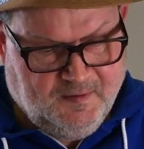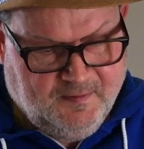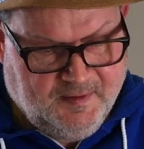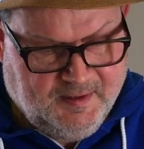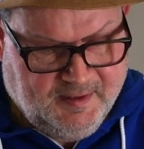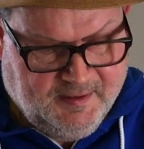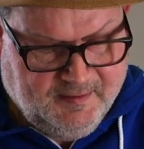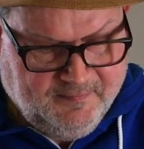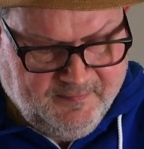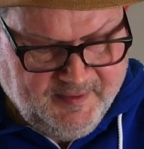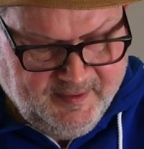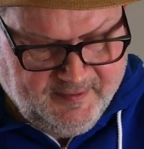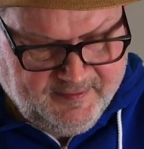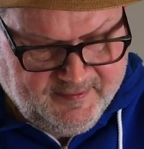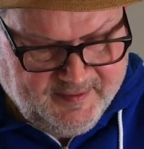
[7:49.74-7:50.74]

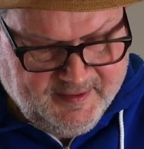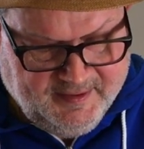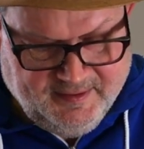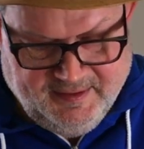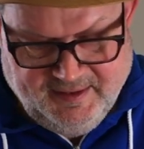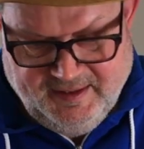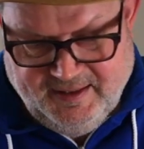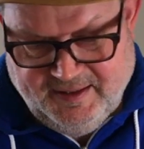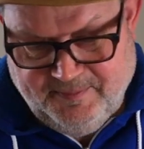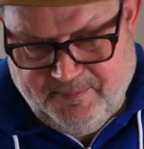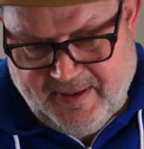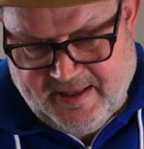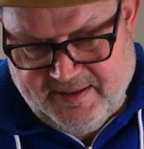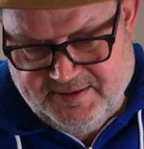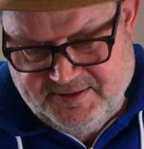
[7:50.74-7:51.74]
the
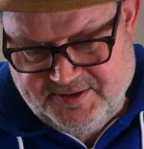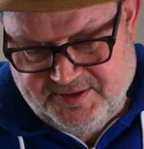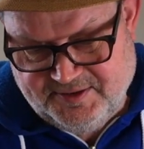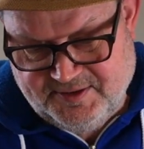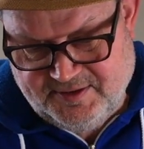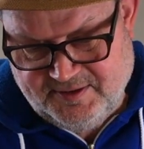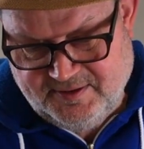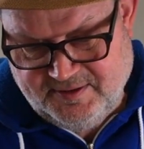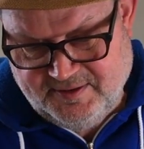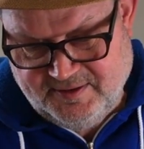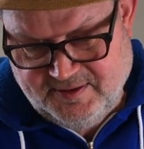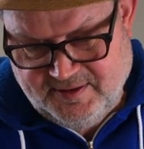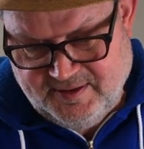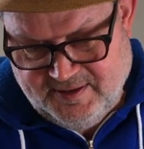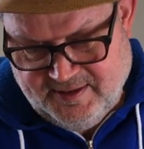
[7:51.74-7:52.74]
balanced
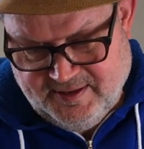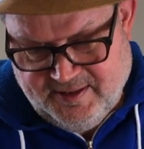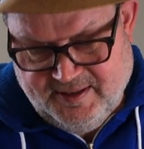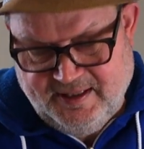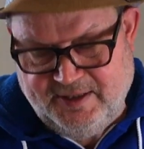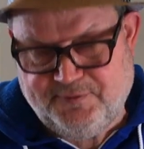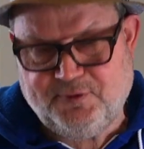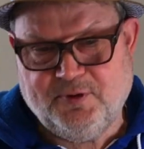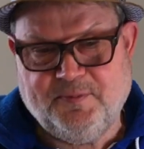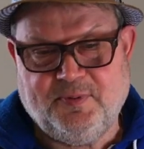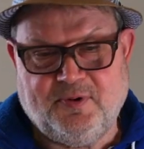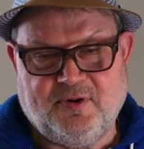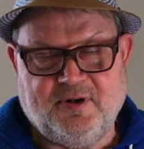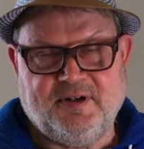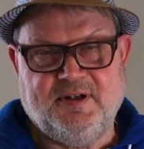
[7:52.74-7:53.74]
headphone
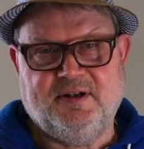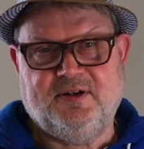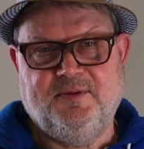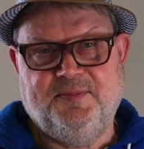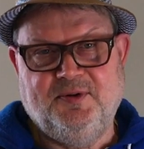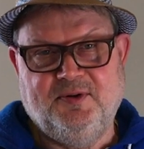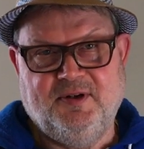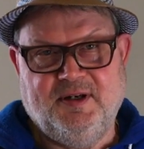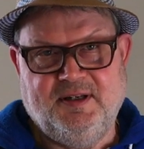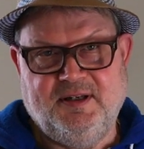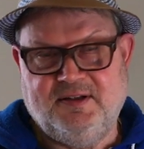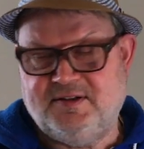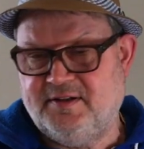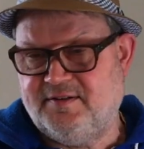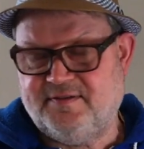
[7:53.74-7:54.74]
port and a computer, and
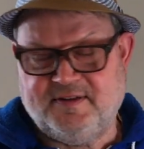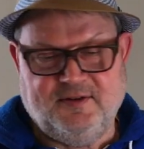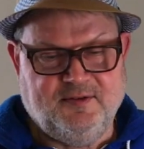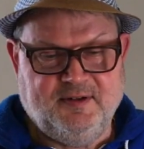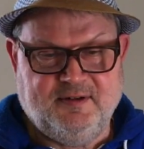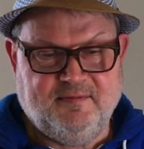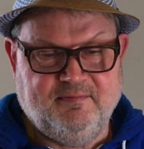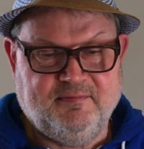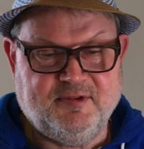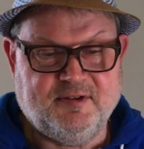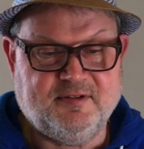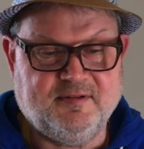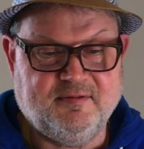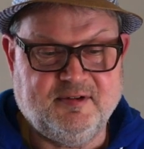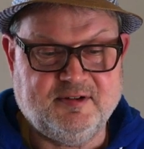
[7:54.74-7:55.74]
it just sounded
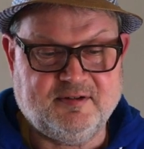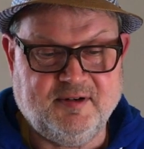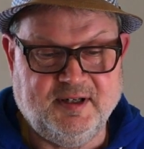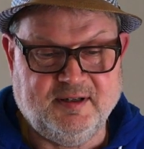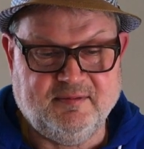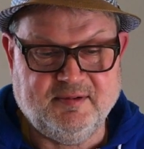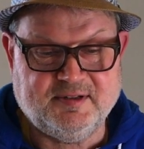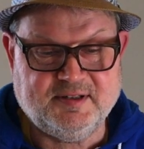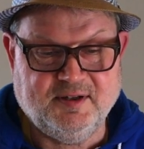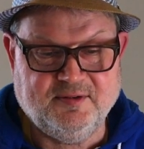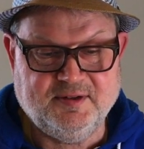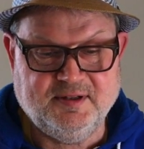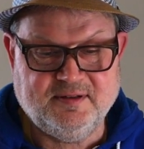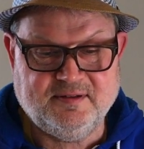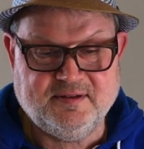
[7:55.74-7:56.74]
just great. It
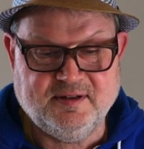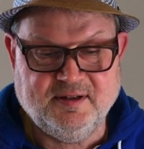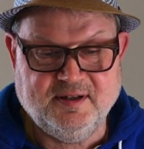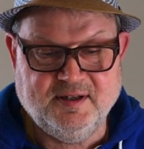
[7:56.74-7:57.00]
sounded.